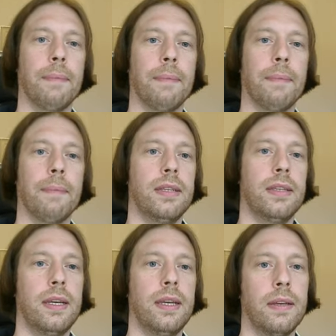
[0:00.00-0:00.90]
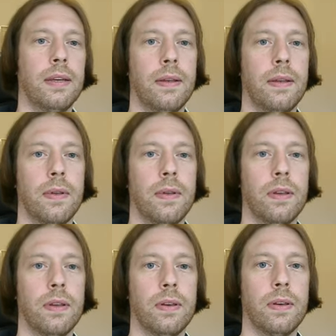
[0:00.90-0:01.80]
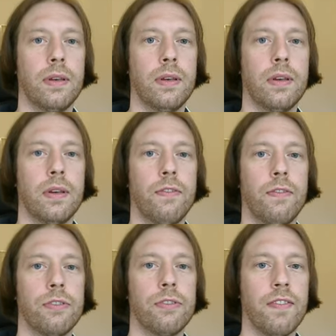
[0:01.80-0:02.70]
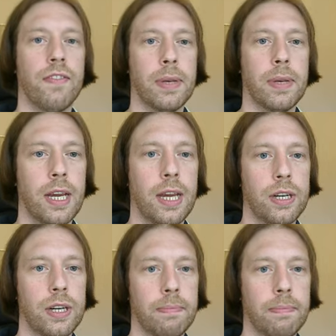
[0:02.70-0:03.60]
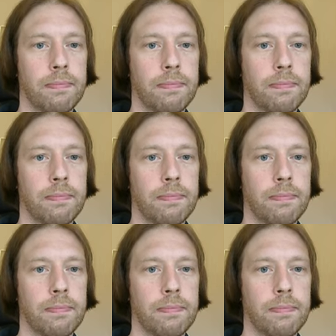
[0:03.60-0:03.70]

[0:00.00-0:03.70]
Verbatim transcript: There's the, go for the Drive application.